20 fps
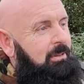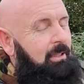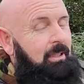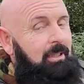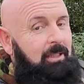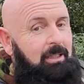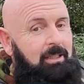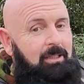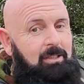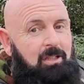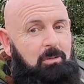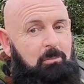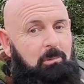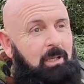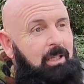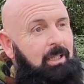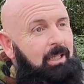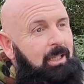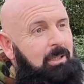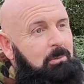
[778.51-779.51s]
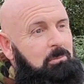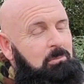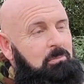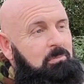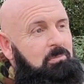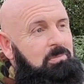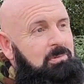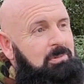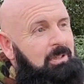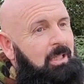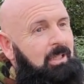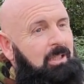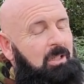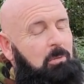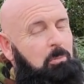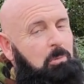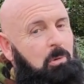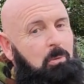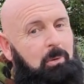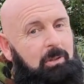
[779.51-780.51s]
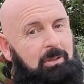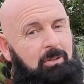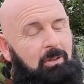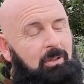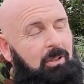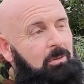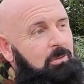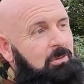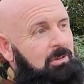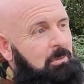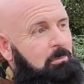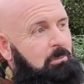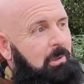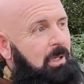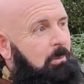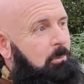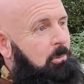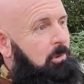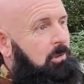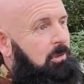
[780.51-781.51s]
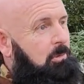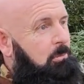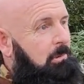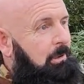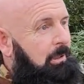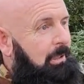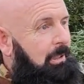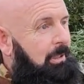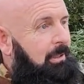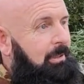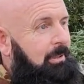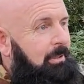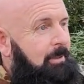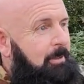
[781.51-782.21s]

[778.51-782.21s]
and neither am I, and I'm starting to put weight on now because I'm back bodybuilding.